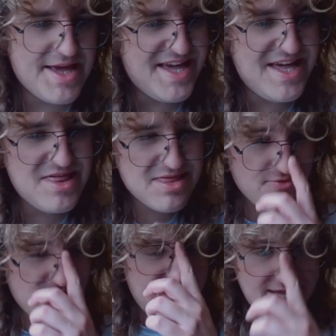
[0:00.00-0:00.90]

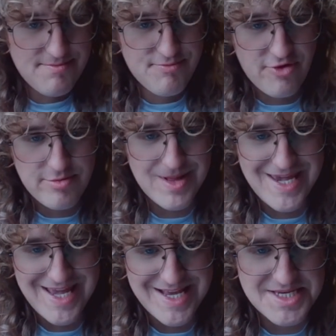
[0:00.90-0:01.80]
E3 probably
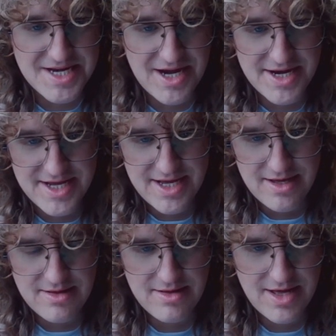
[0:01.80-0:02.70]
is an
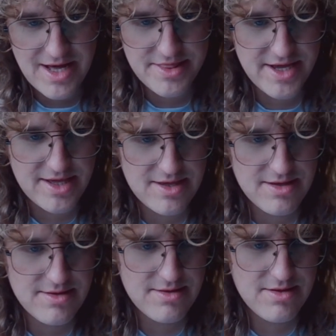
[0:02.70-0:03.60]
idea, I think.
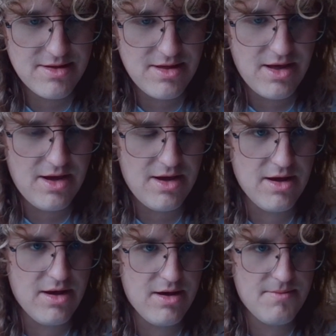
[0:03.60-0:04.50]

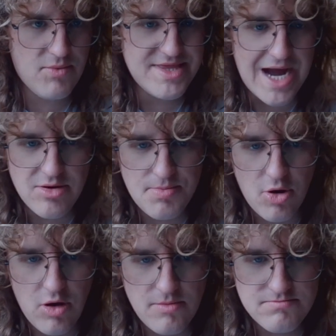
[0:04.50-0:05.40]
We're down a
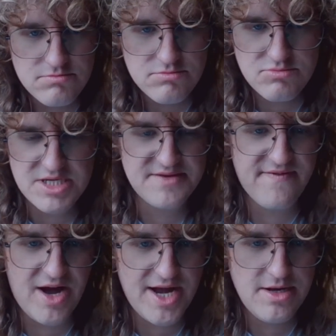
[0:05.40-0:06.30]
pawn is
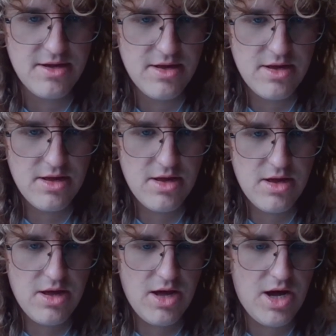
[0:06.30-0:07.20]
fine.
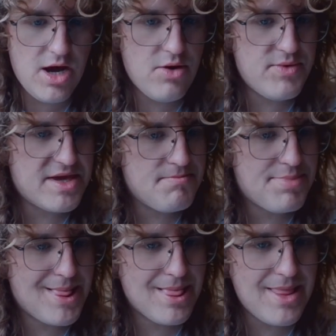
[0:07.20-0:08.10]
We can
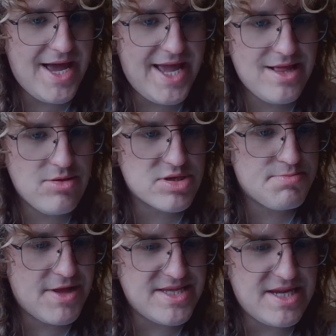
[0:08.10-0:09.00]
look to
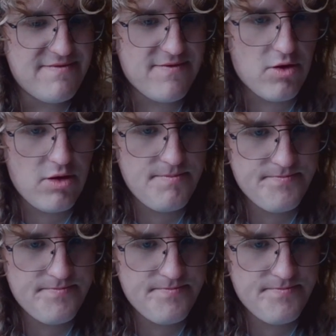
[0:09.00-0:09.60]
play d4.